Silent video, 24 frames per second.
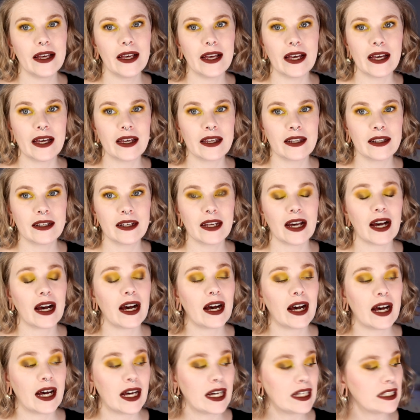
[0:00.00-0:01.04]
And
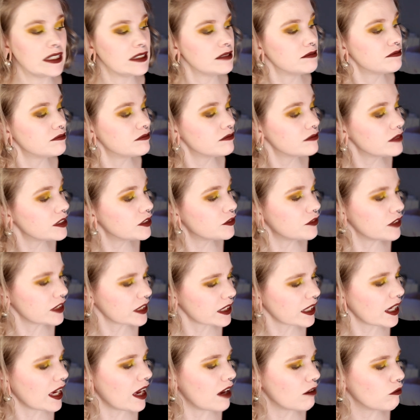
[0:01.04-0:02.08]
I
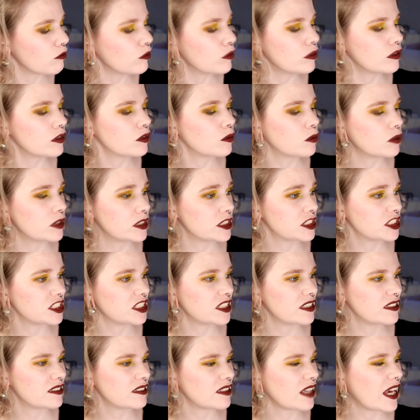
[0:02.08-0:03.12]
think I have all the
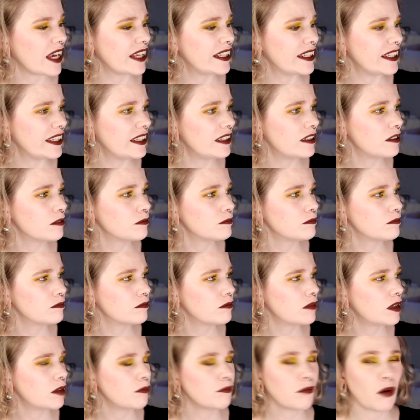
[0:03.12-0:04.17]
oranges I need
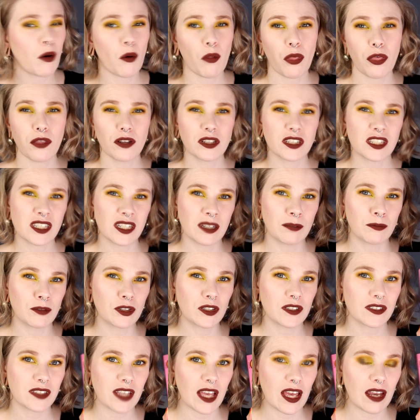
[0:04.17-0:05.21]
both
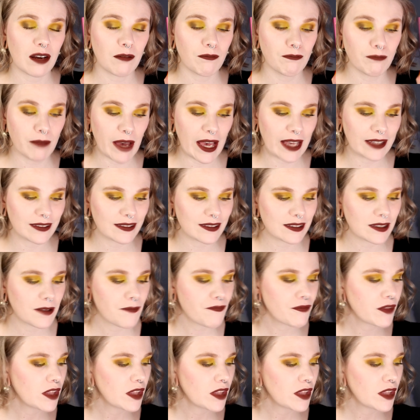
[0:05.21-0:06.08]
shimmers and matte.